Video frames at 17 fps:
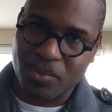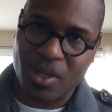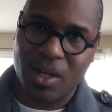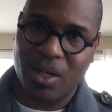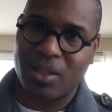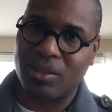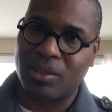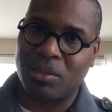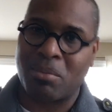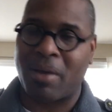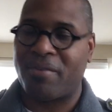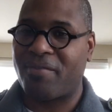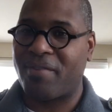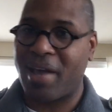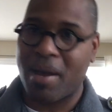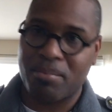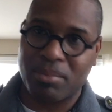to my
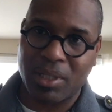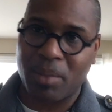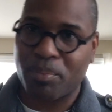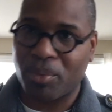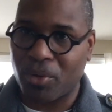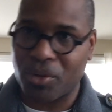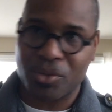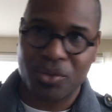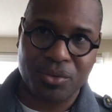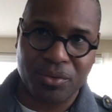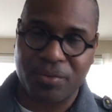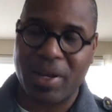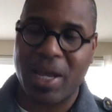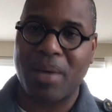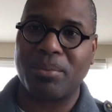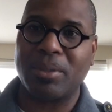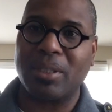family, personal
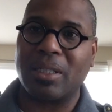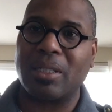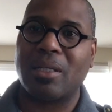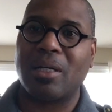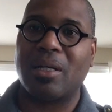family,